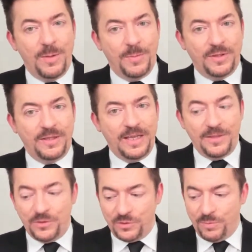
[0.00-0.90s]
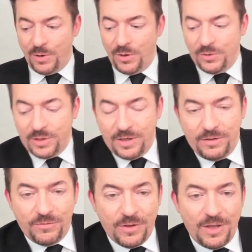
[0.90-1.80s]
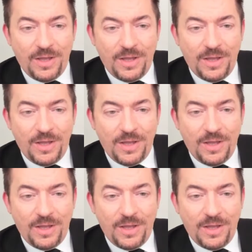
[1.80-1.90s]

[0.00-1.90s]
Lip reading: but then they had the small kind of